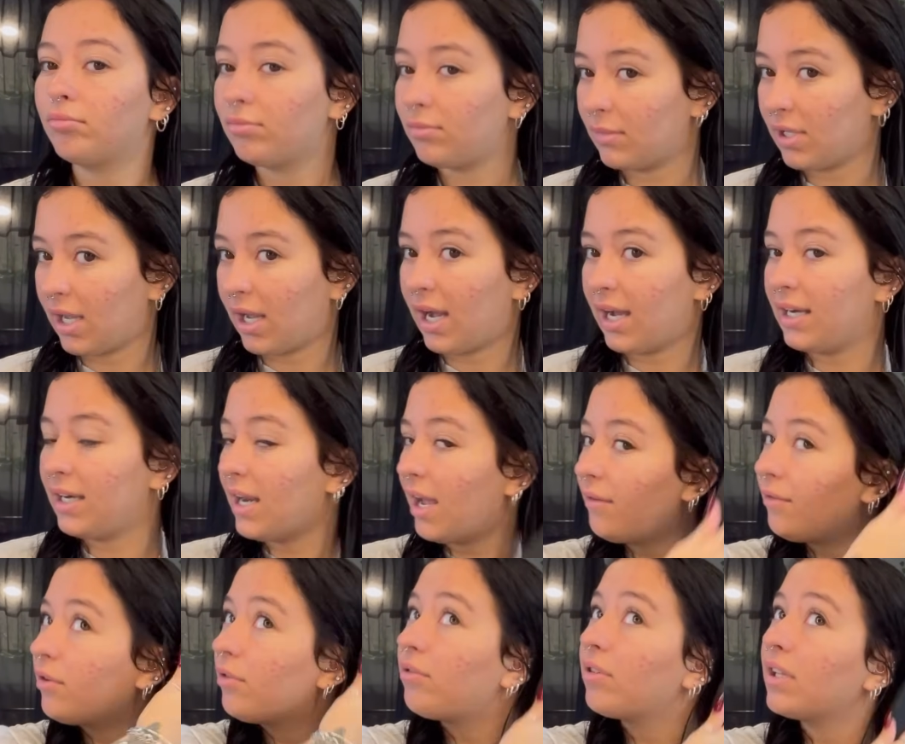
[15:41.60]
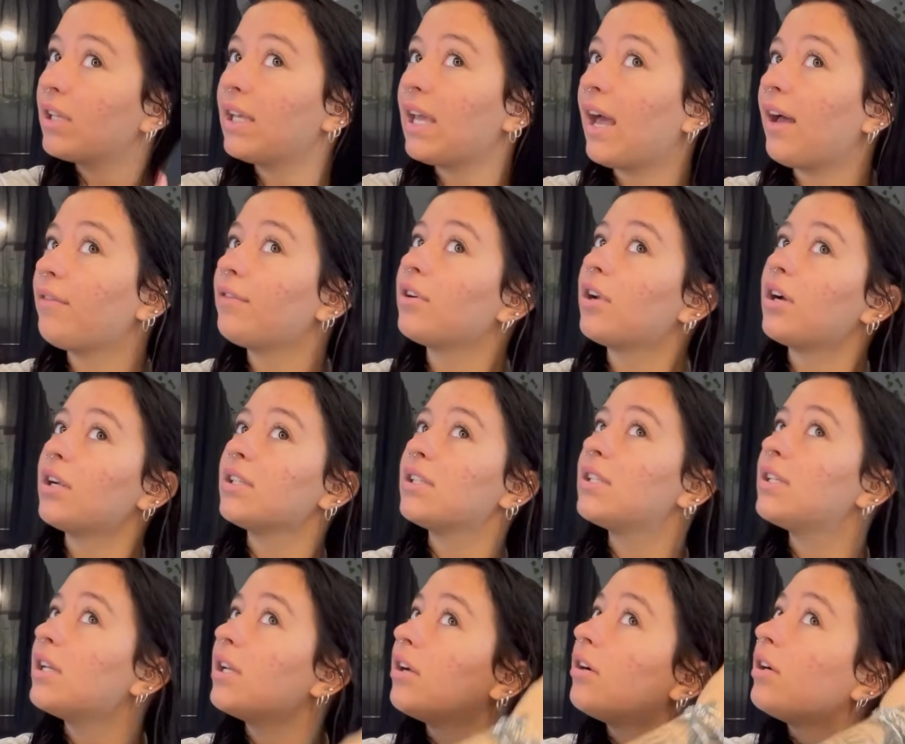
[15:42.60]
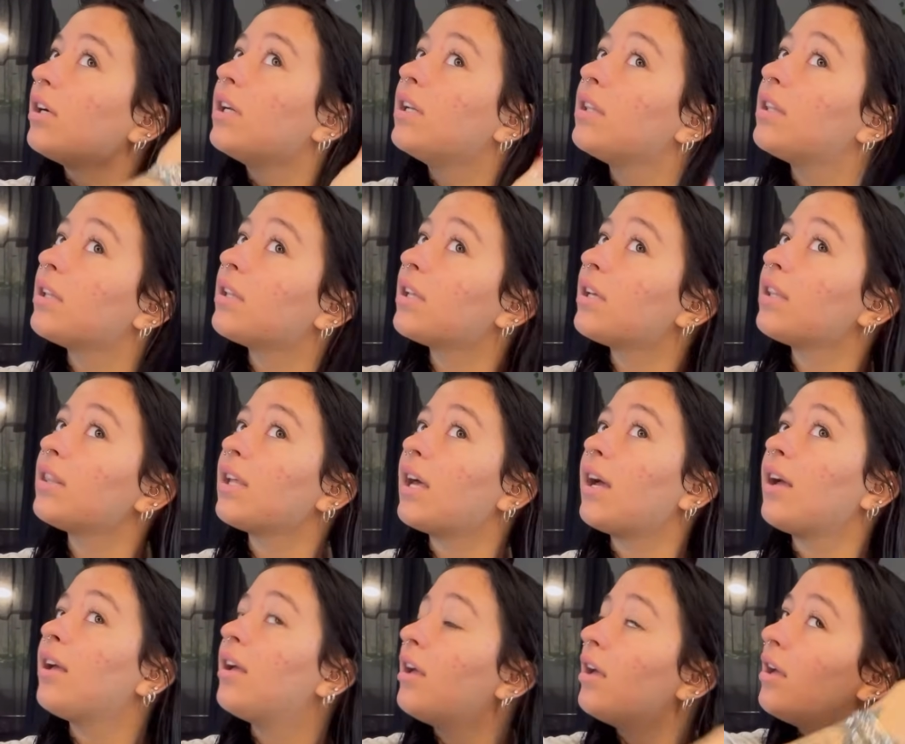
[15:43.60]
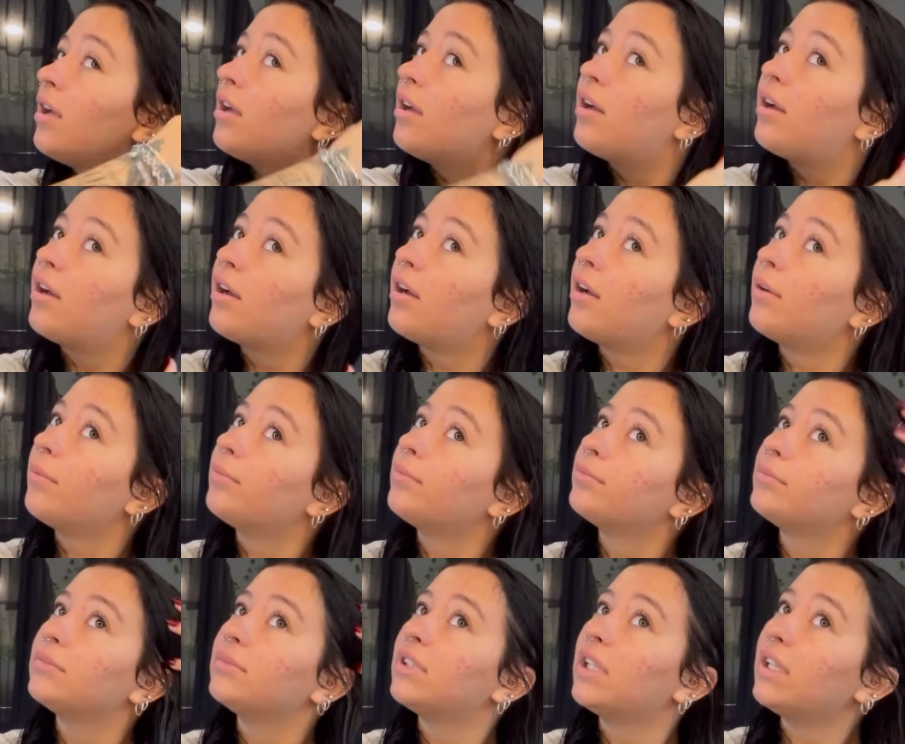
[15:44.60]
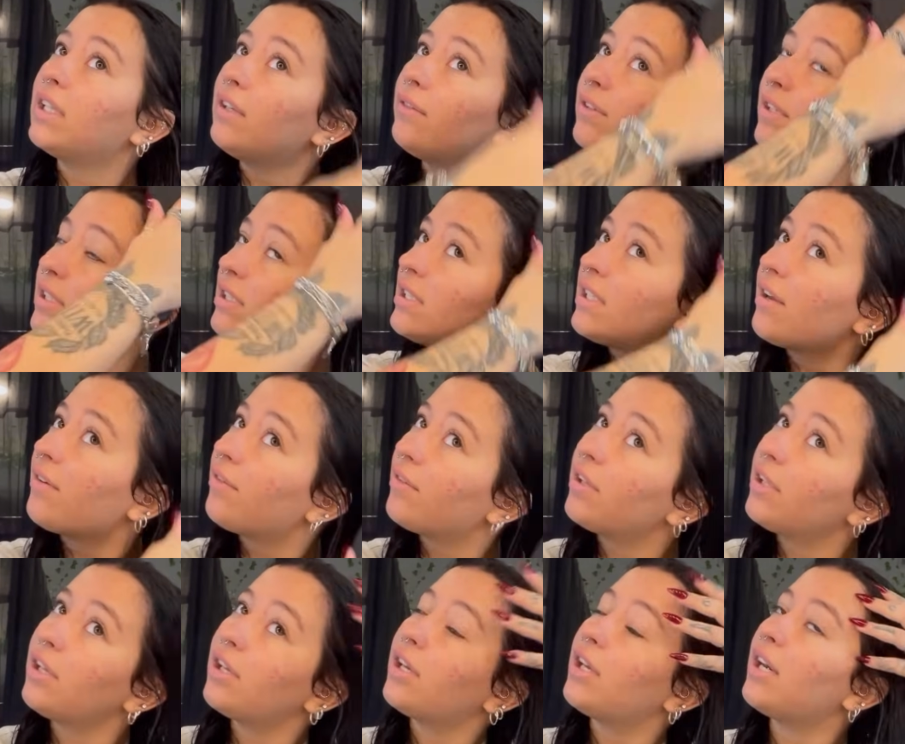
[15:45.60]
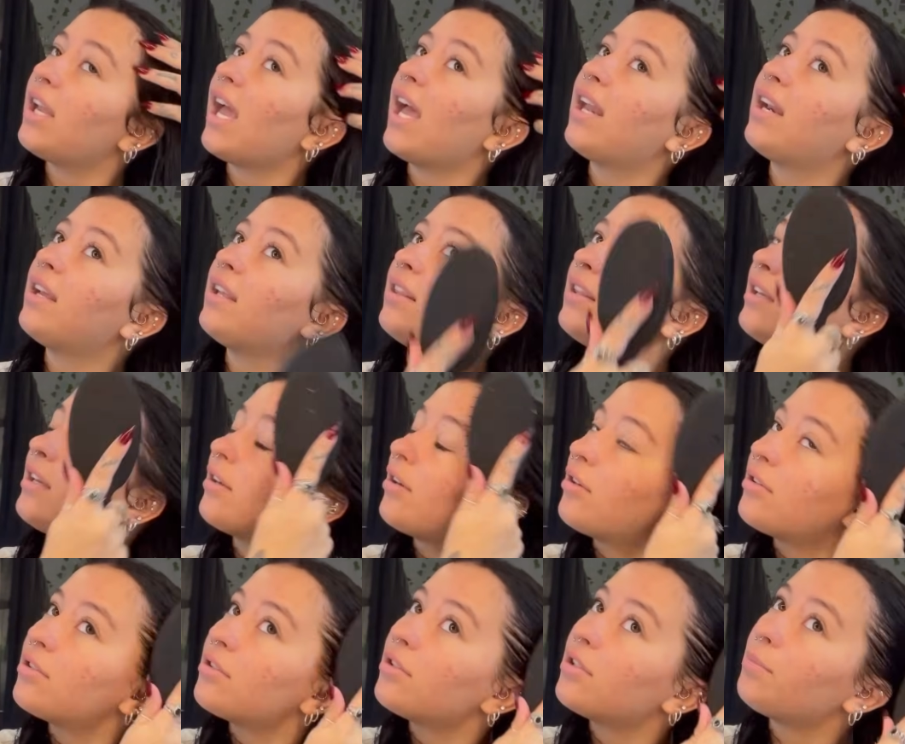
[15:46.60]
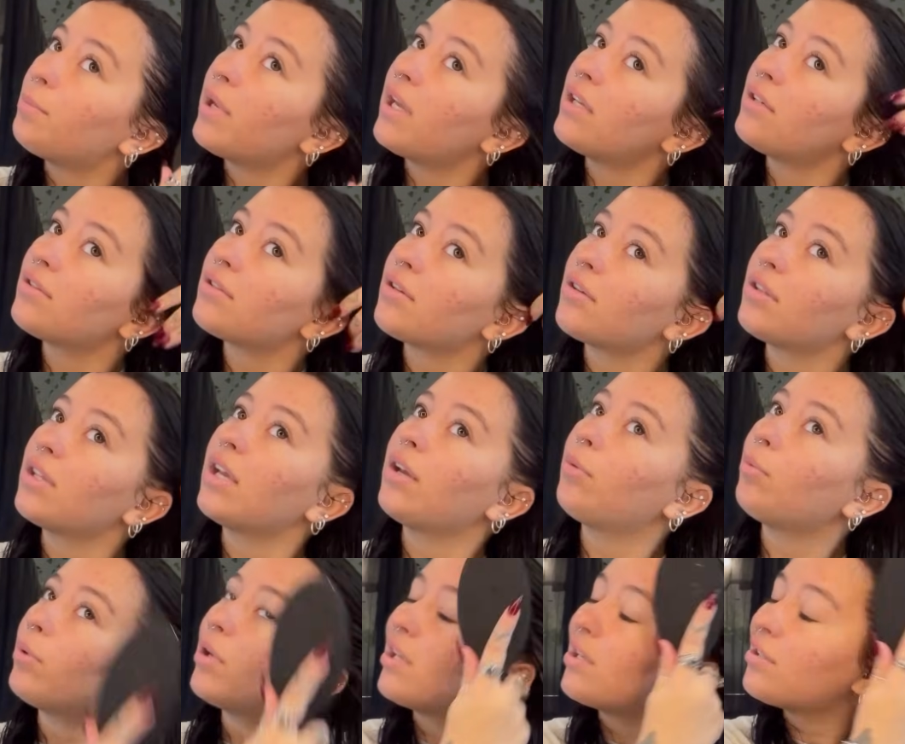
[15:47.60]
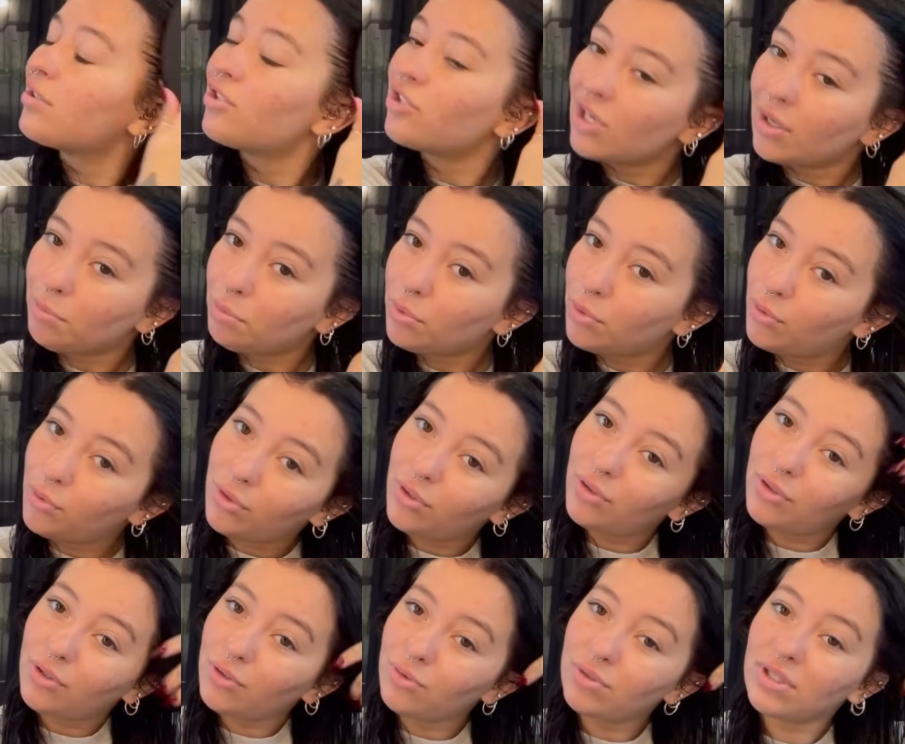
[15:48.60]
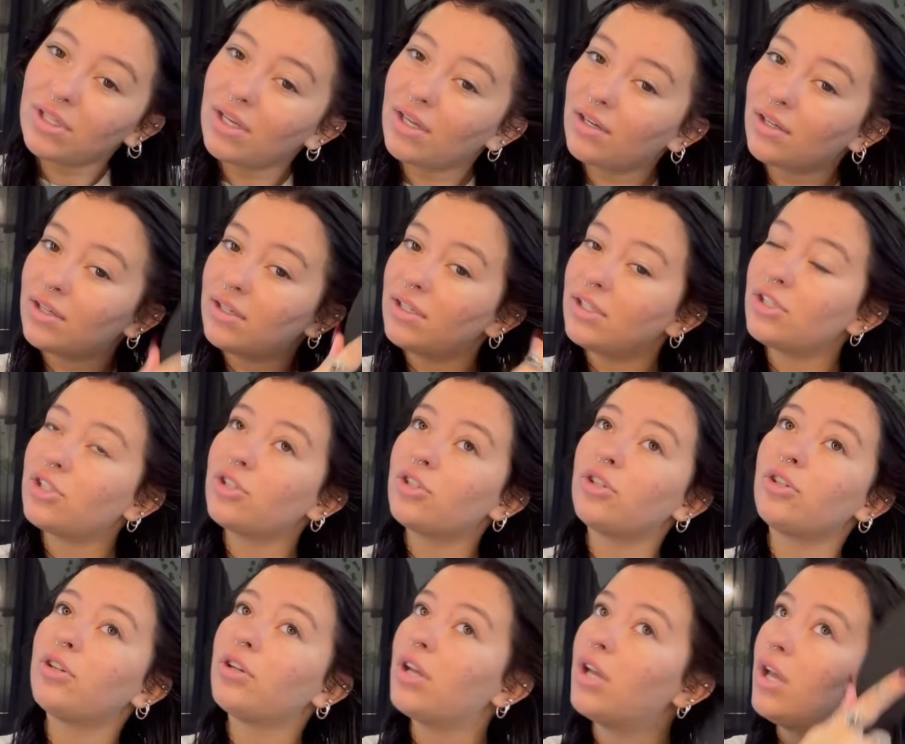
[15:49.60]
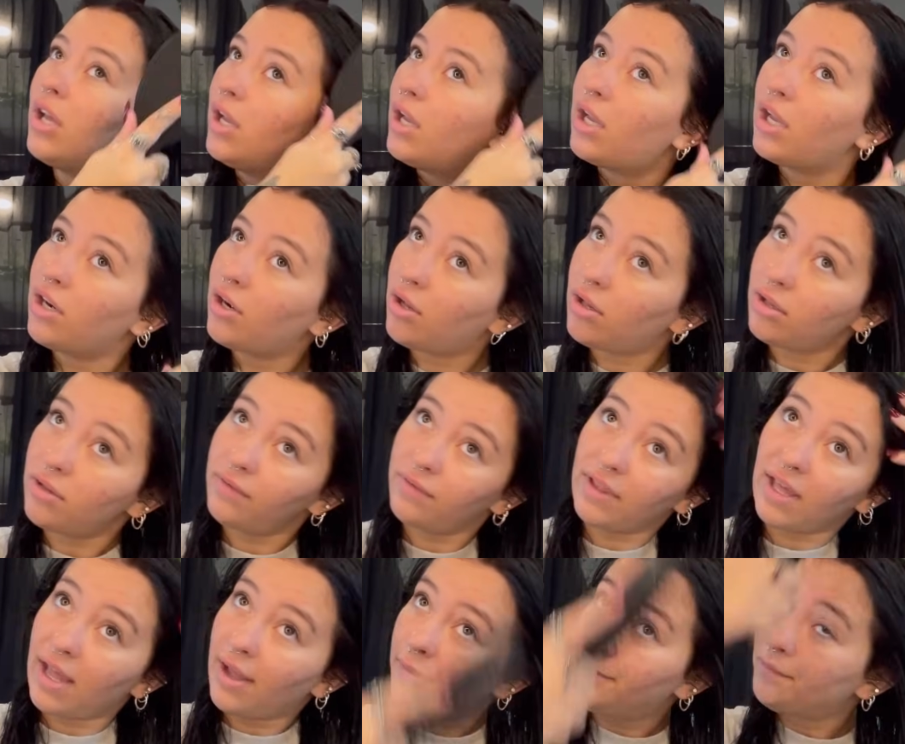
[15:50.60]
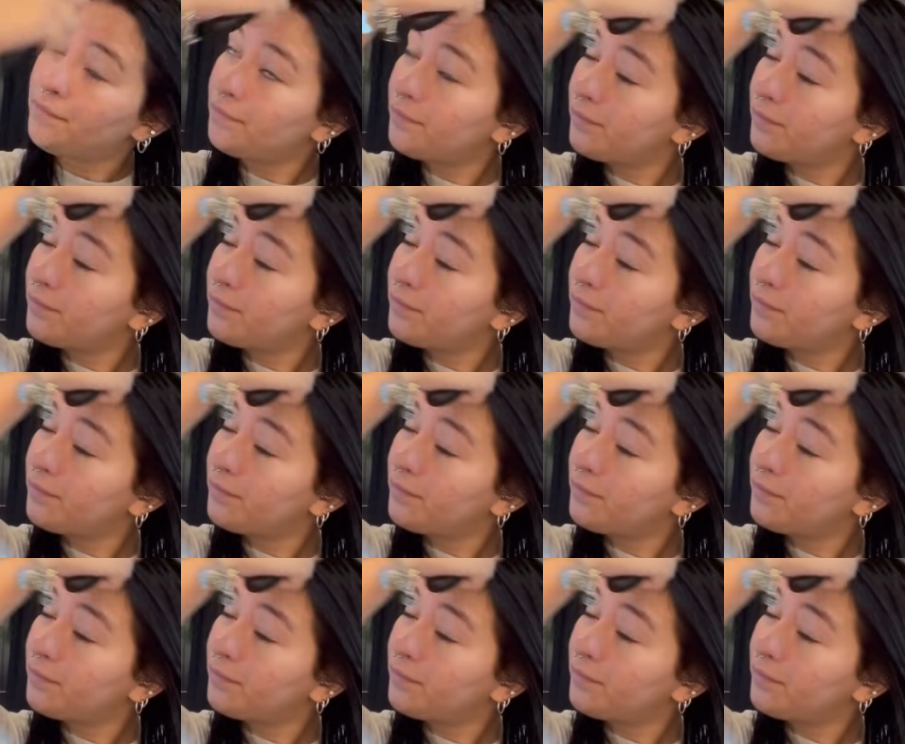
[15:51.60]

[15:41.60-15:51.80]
Like, I never really have knots in it or anything like that. The leave-in is definitely good. And I think it also depends on, like, what shampoo you're using and conditioner and all of that.